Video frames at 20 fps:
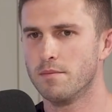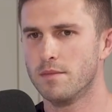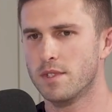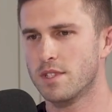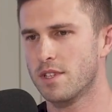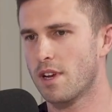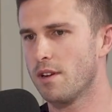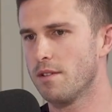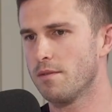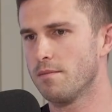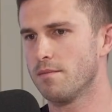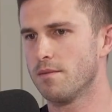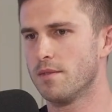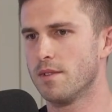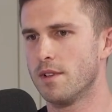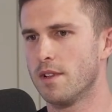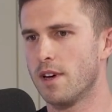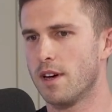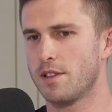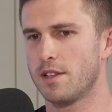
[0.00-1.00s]
So
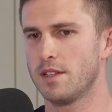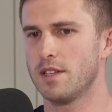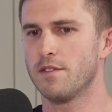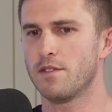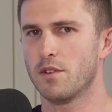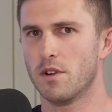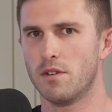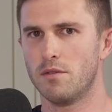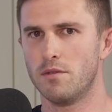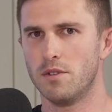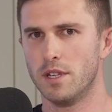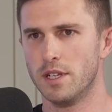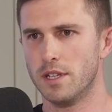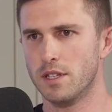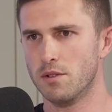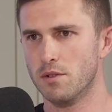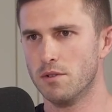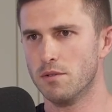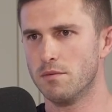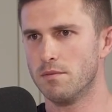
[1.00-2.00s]
I think they've got a
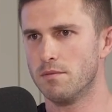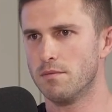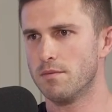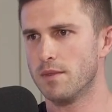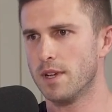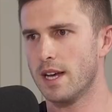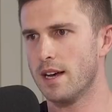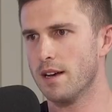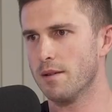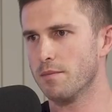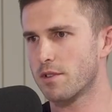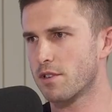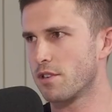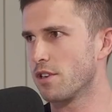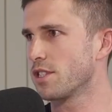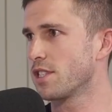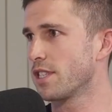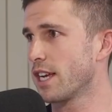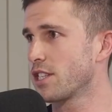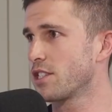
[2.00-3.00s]
really good
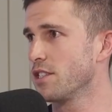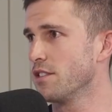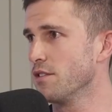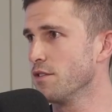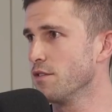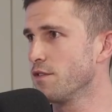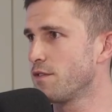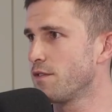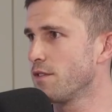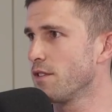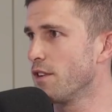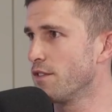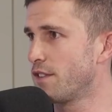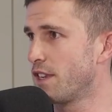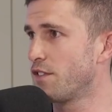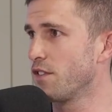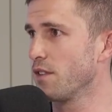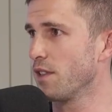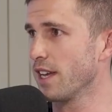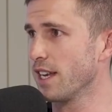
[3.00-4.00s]
cross-section of
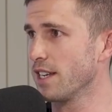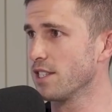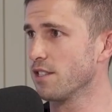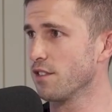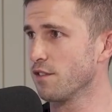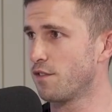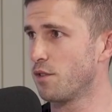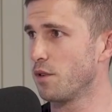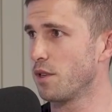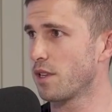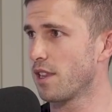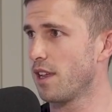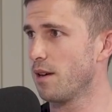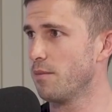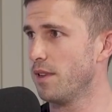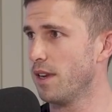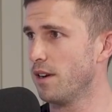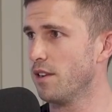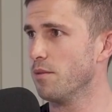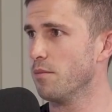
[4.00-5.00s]
different leaders at the footy
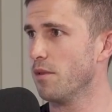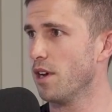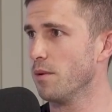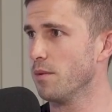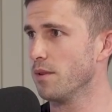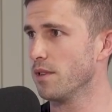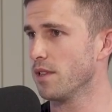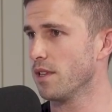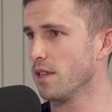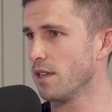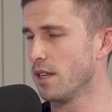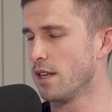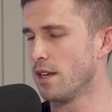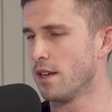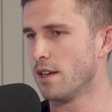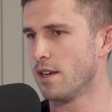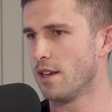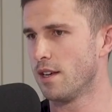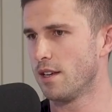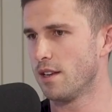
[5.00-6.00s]
club there at the moment that,
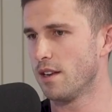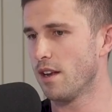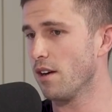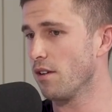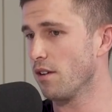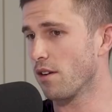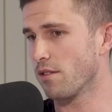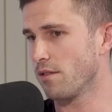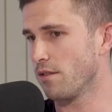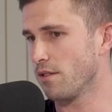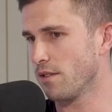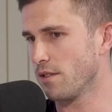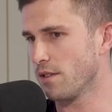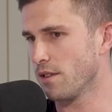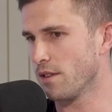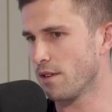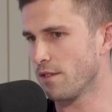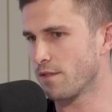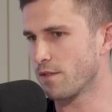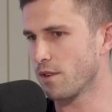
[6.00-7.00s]
you know,
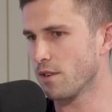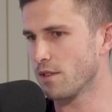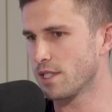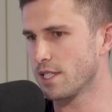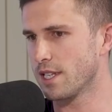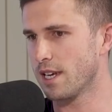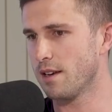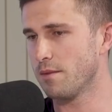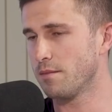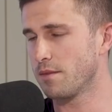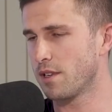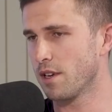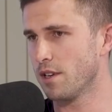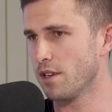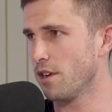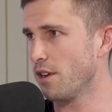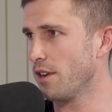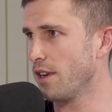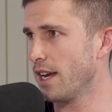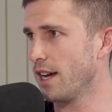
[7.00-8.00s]
I've got
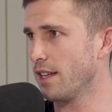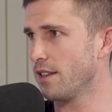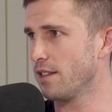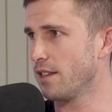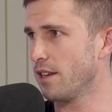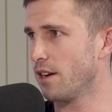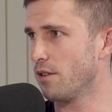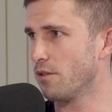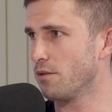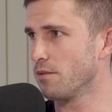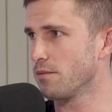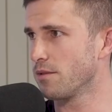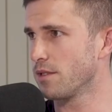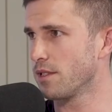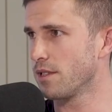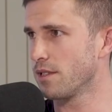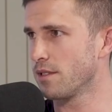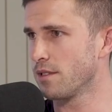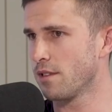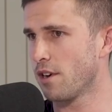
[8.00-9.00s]
no doubt that they'll
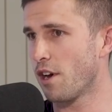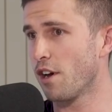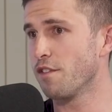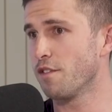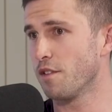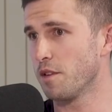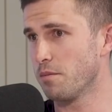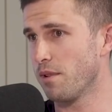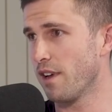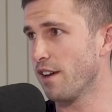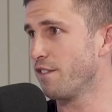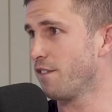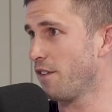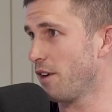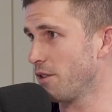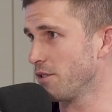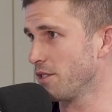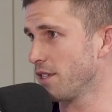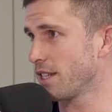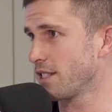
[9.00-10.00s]
hopefully play
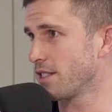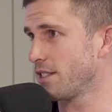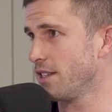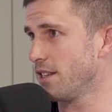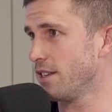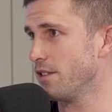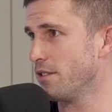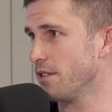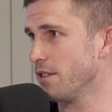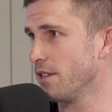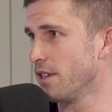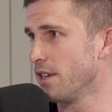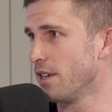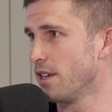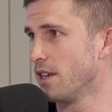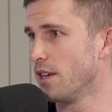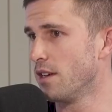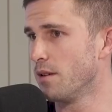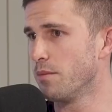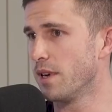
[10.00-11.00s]
finals next year and
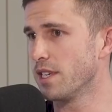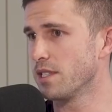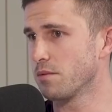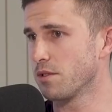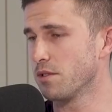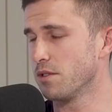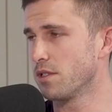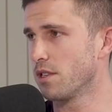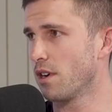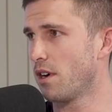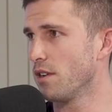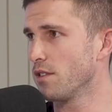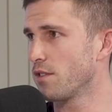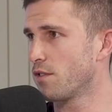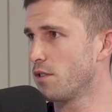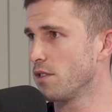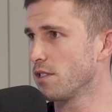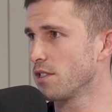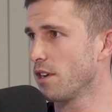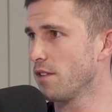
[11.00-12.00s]
be some good times
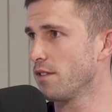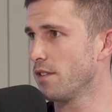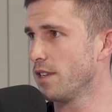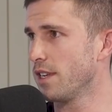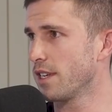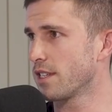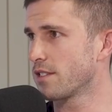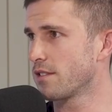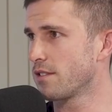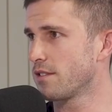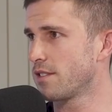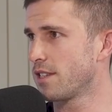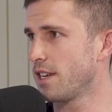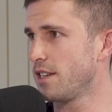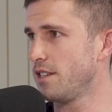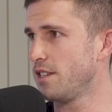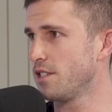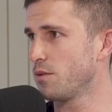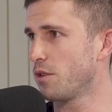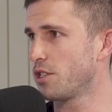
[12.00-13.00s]
for us over the next
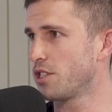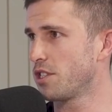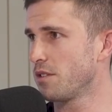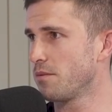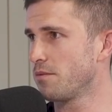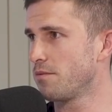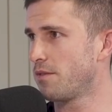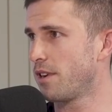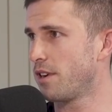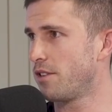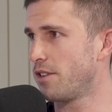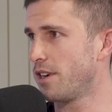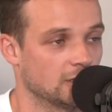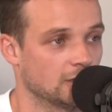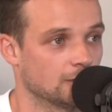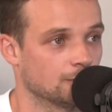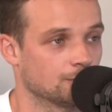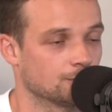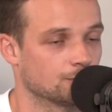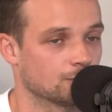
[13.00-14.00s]
10 years watching them run
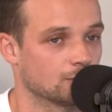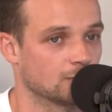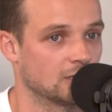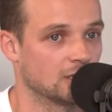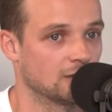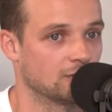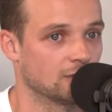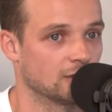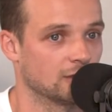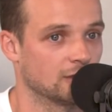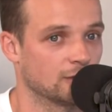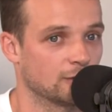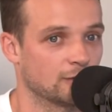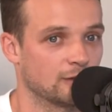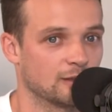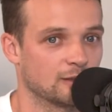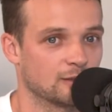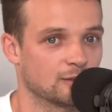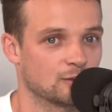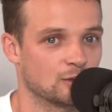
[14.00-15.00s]
Yeah, definitely. I
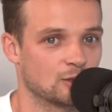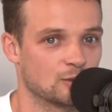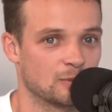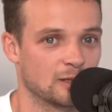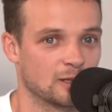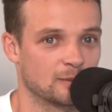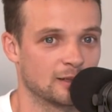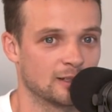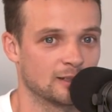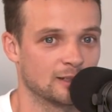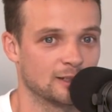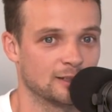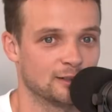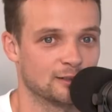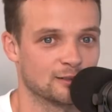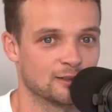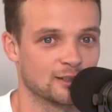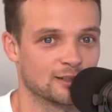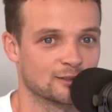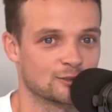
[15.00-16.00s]
think you speak about
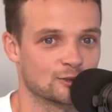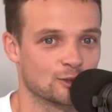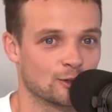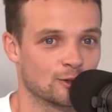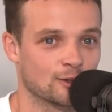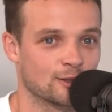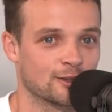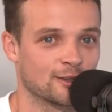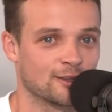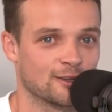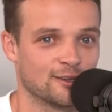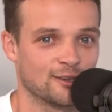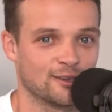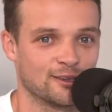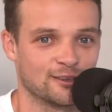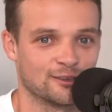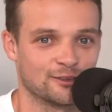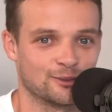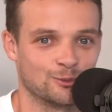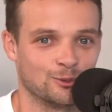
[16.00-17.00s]
leaders like Doc,
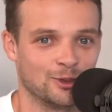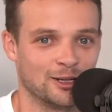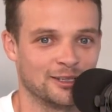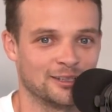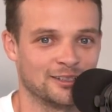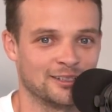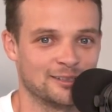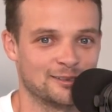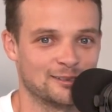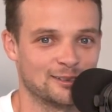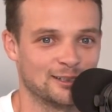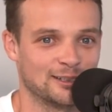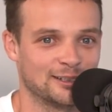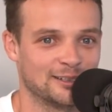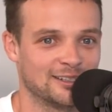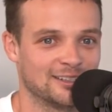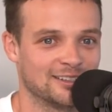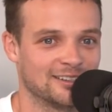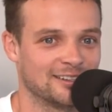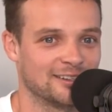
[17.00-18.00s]
the way he's a
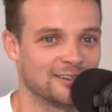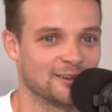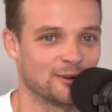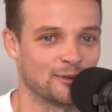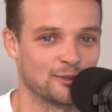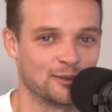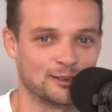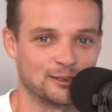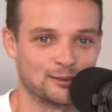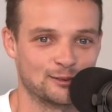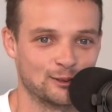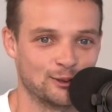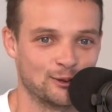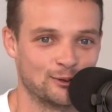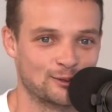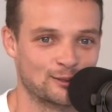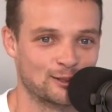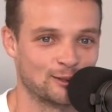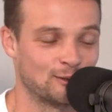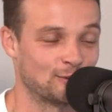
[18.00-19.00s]
leader, and I think he's
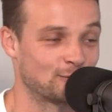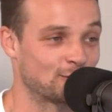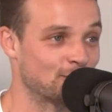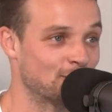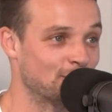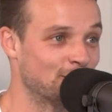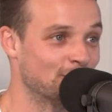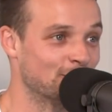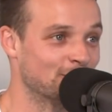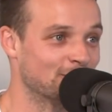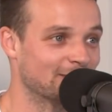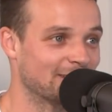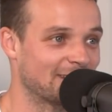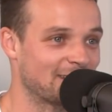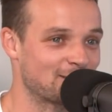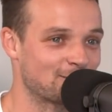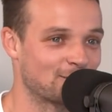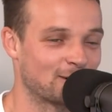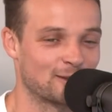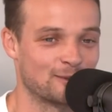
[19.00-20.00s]
learned this a lot from you.
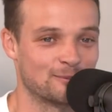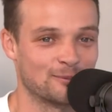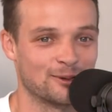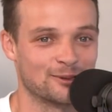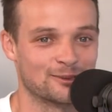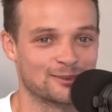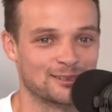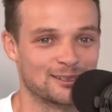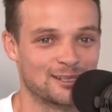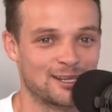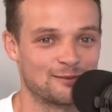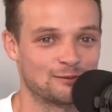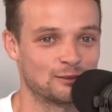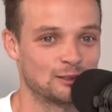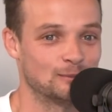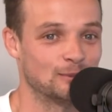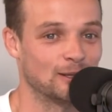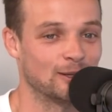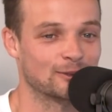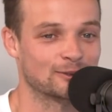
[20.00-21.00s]
He's one of the most
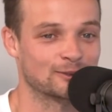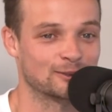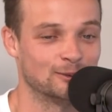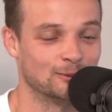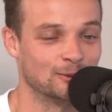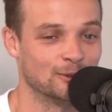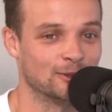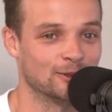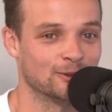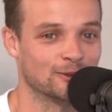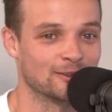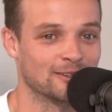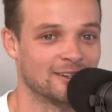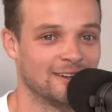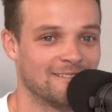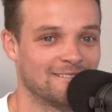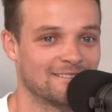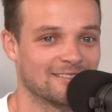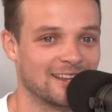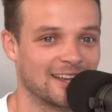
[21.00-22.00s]
lovely blokes in the world,
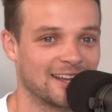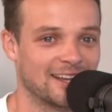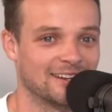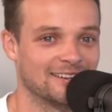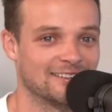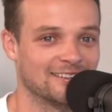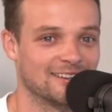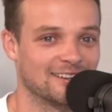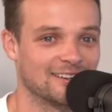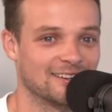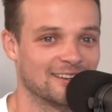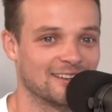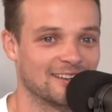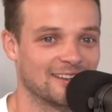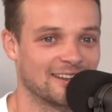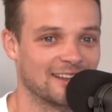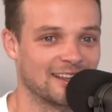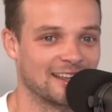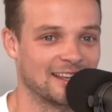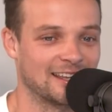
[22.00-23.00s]
and
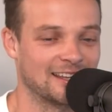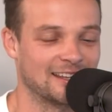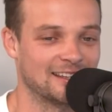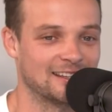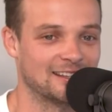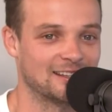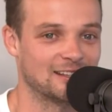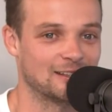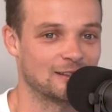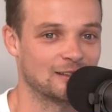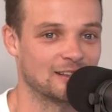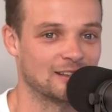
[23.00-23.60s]
he